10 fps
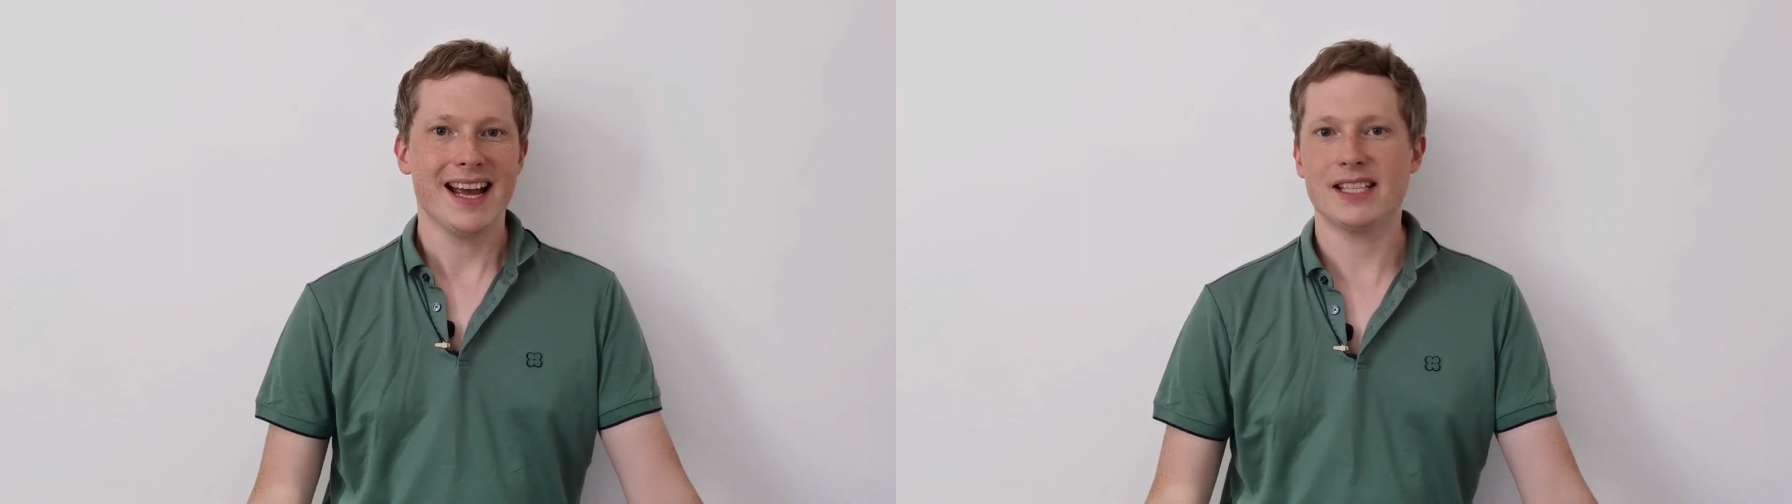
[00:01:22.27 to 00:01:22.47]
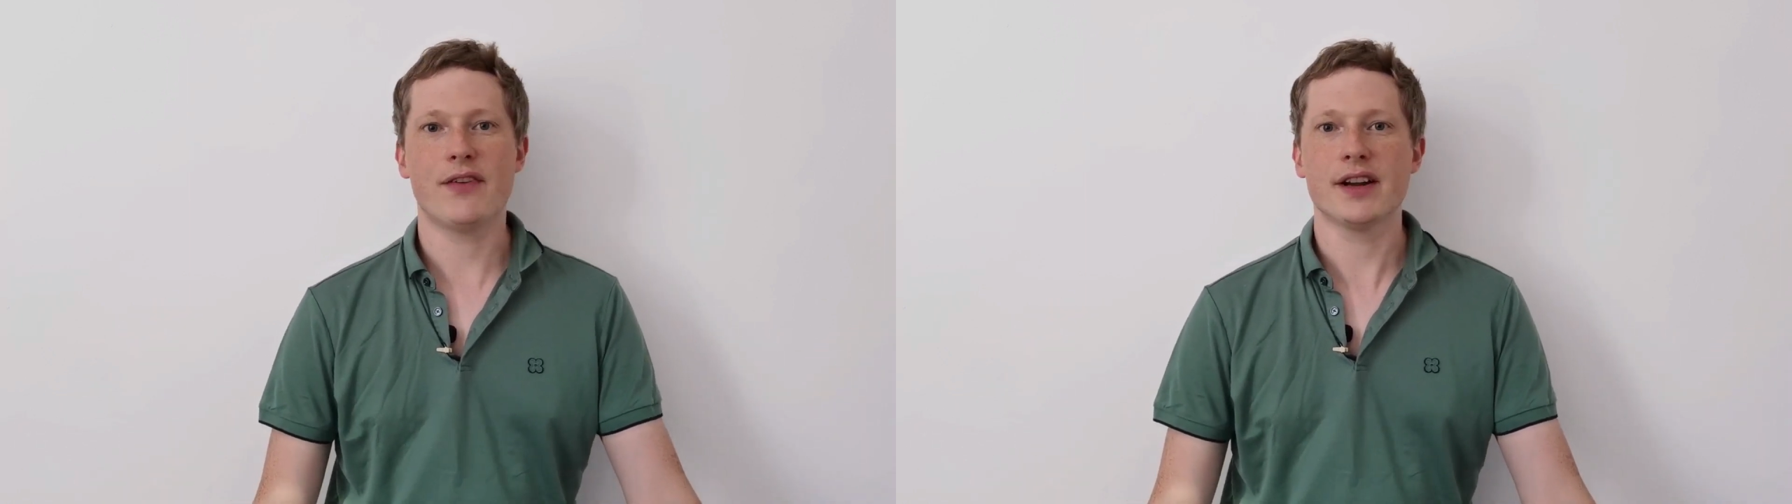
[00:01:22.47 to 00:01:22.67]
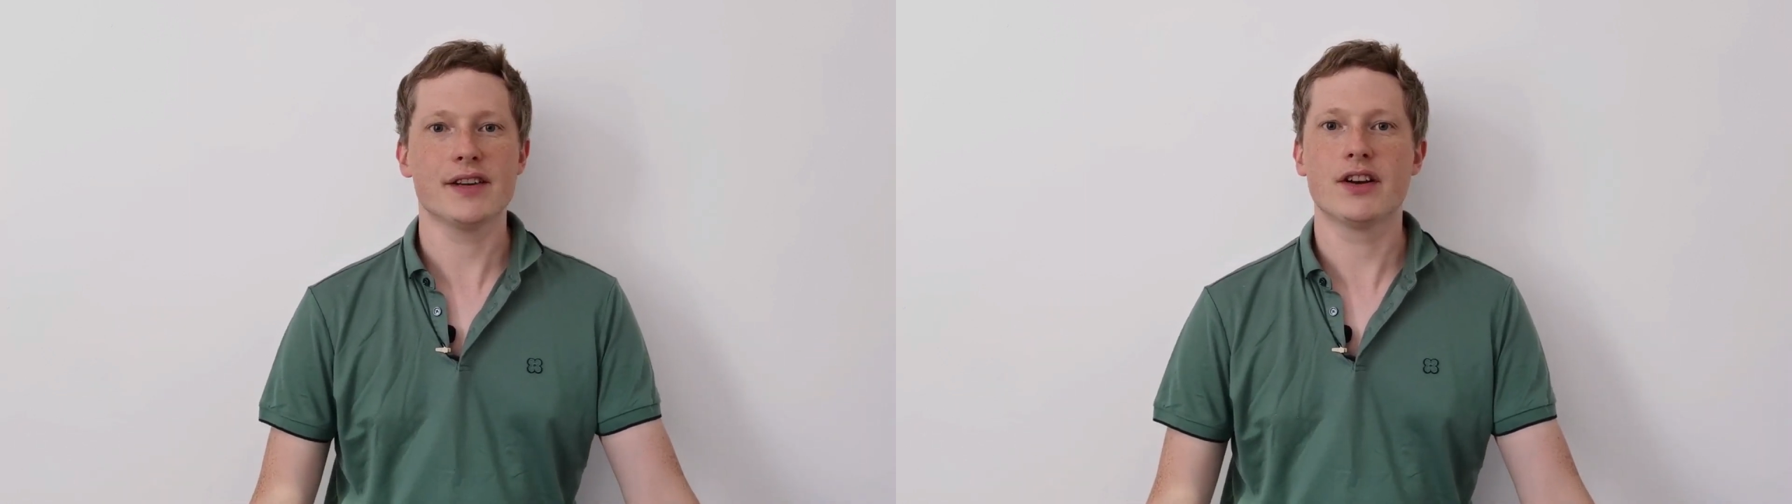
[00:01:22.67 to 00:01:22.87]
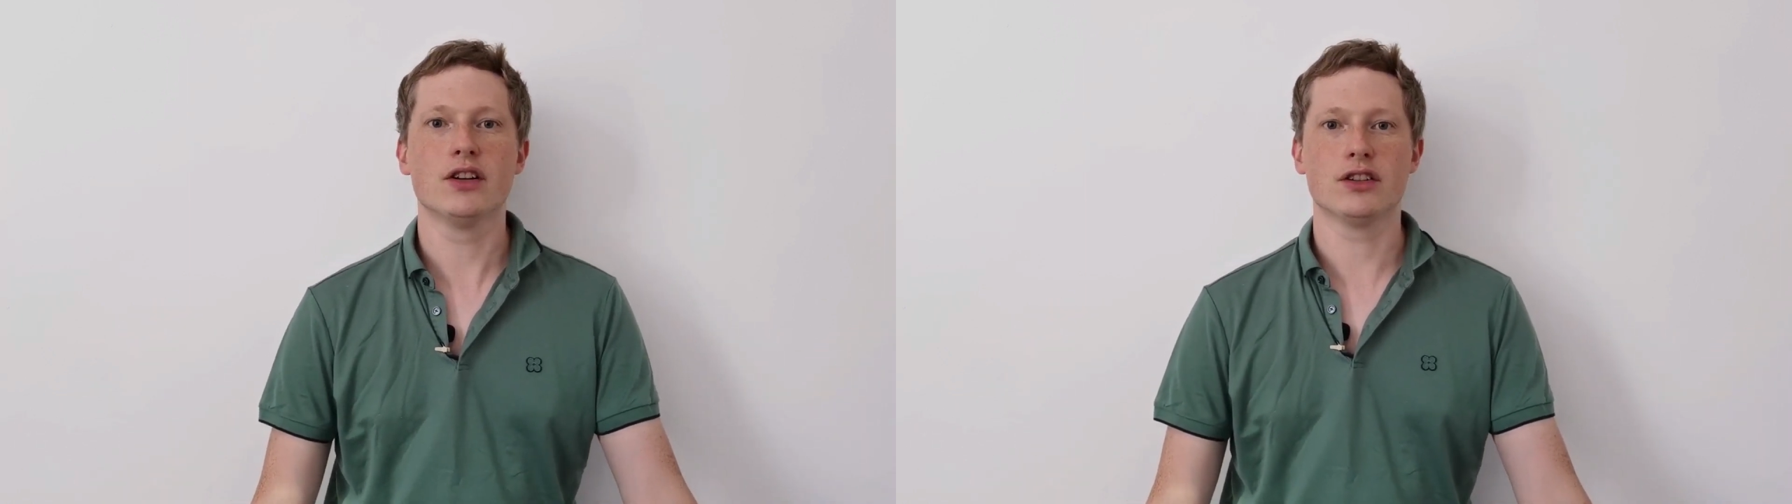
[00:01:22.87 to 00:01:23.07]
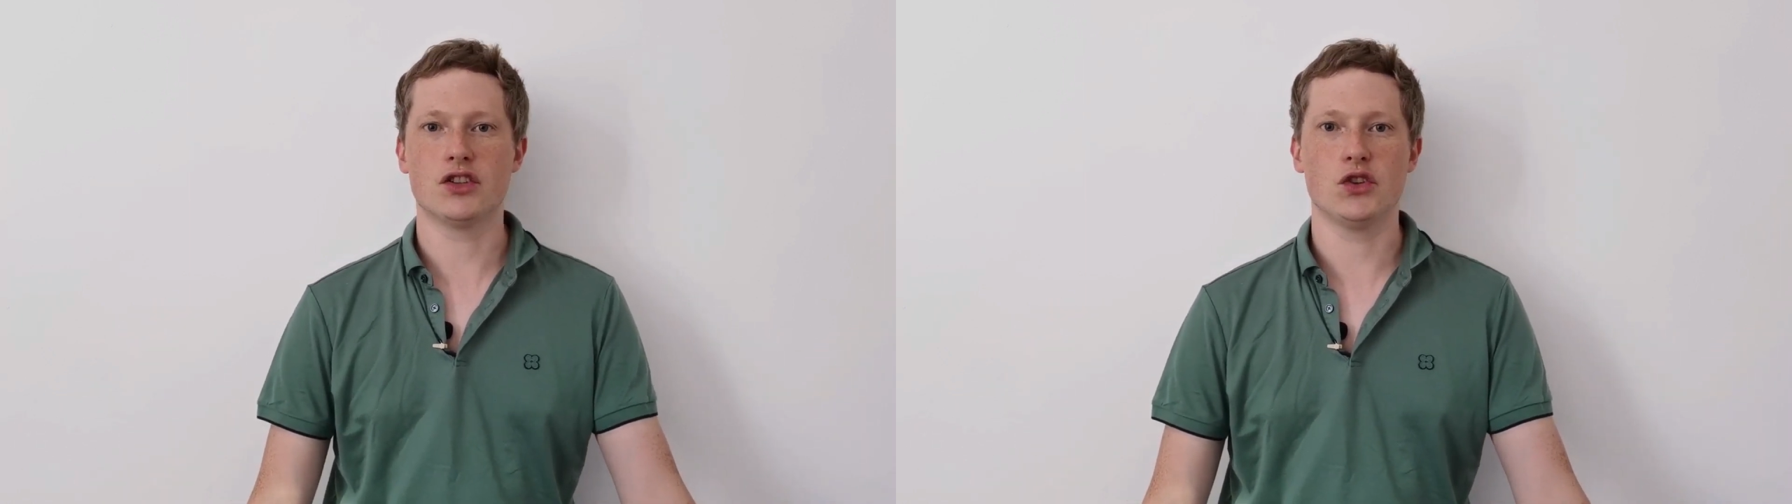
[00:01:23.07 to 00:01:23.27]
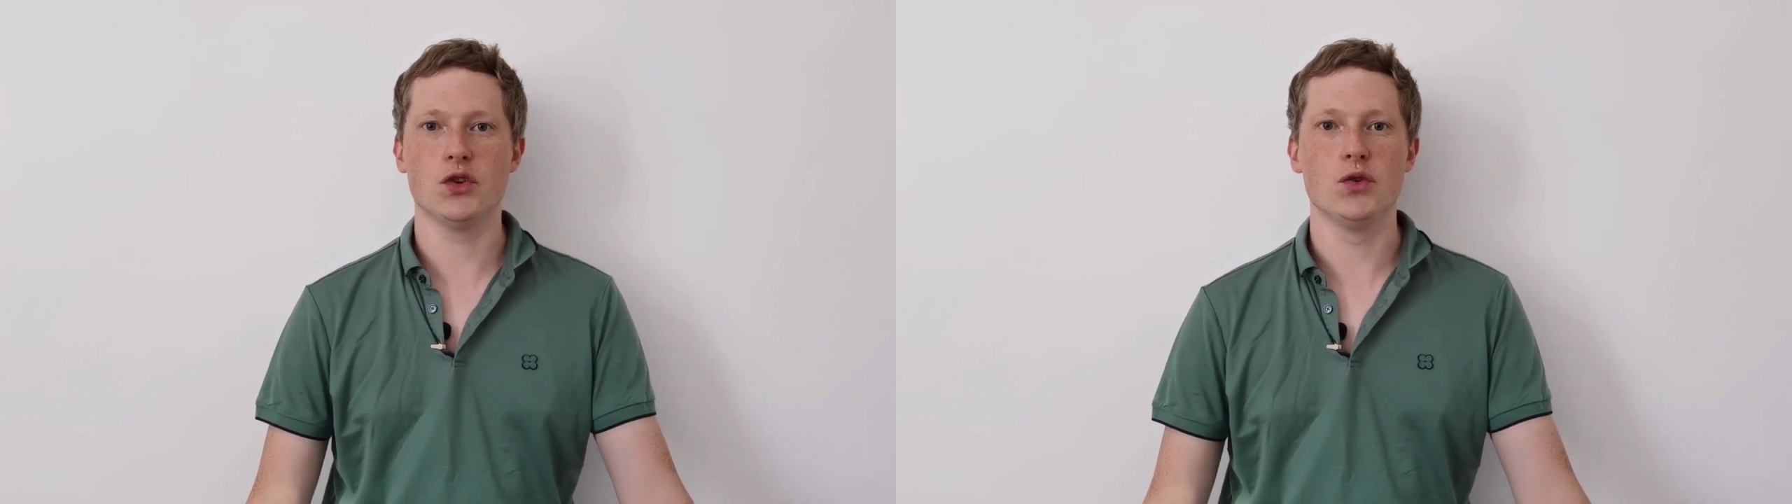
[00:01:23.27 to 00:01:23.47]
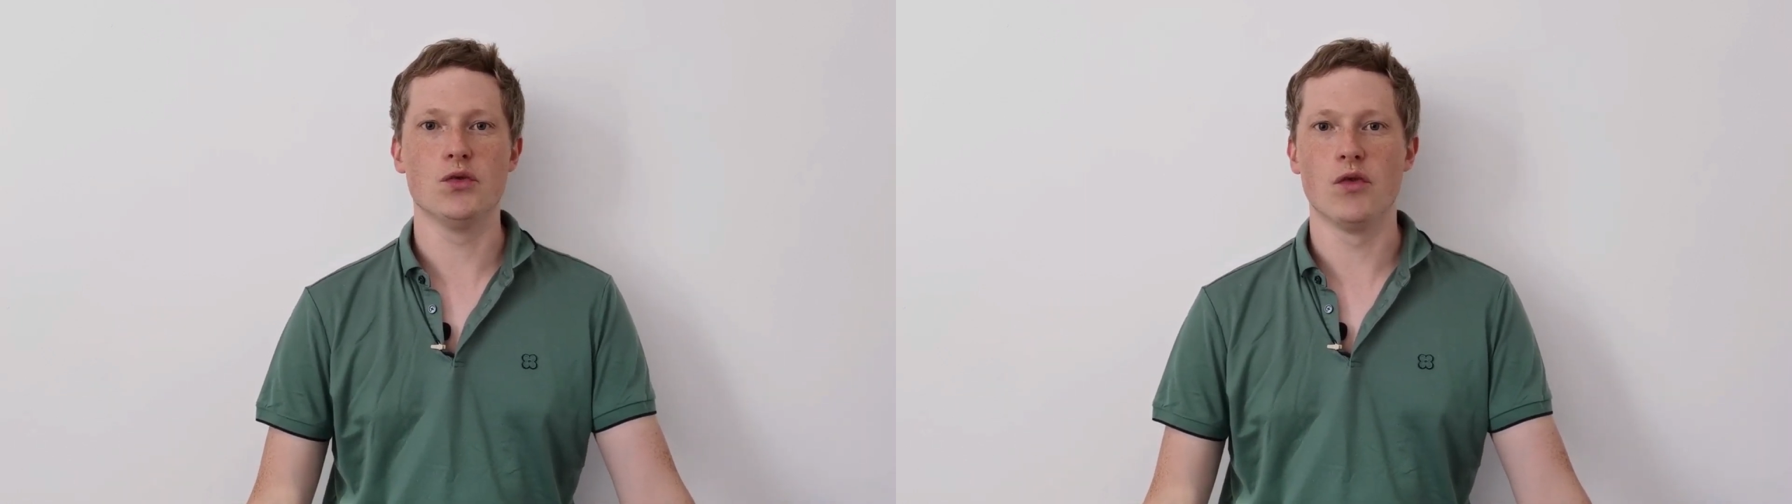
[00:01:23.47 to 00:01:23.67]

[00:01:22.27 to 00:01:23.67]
it's very difficult to